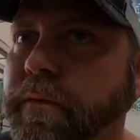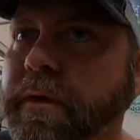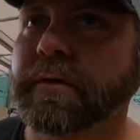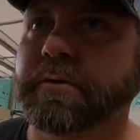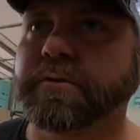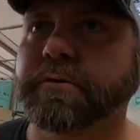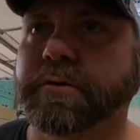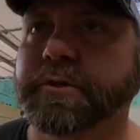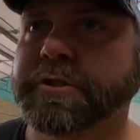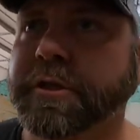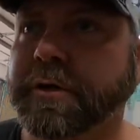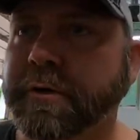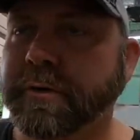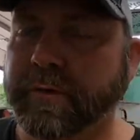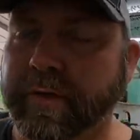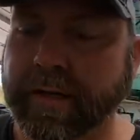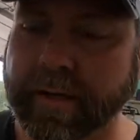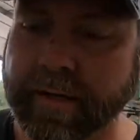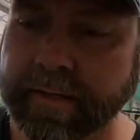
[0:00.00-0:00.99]
what I was going to show
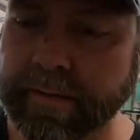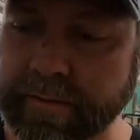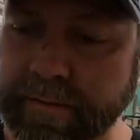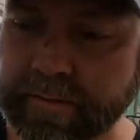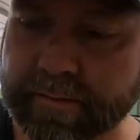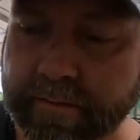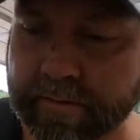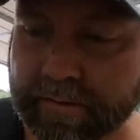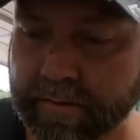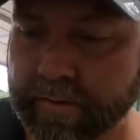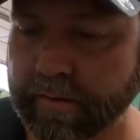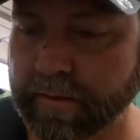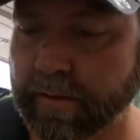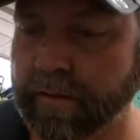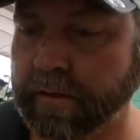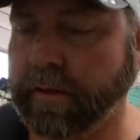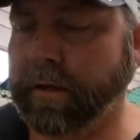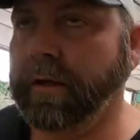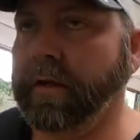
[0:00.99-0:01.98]
you guys,
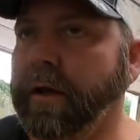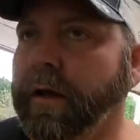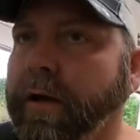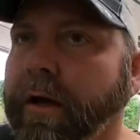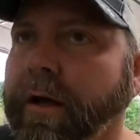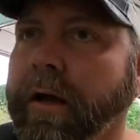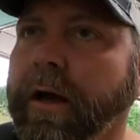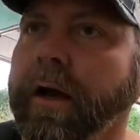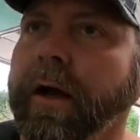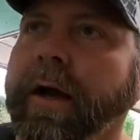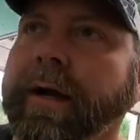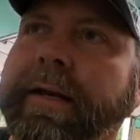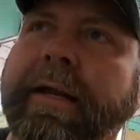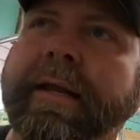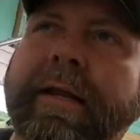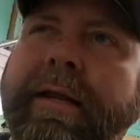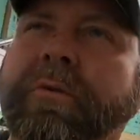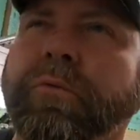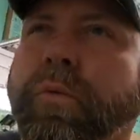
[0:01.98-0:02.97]
I
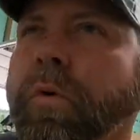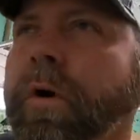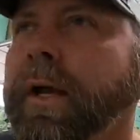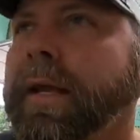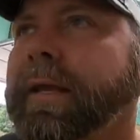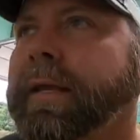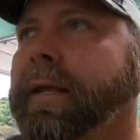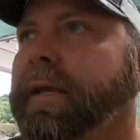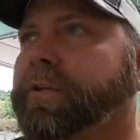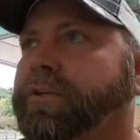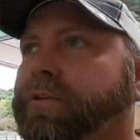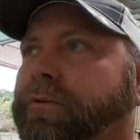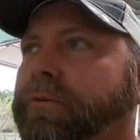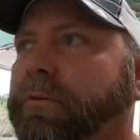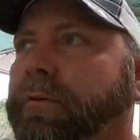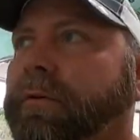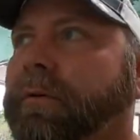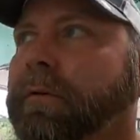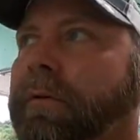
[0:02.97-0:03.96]
didn't quite catch
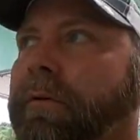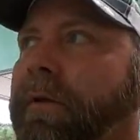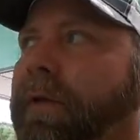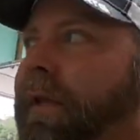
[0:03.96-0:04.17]
on,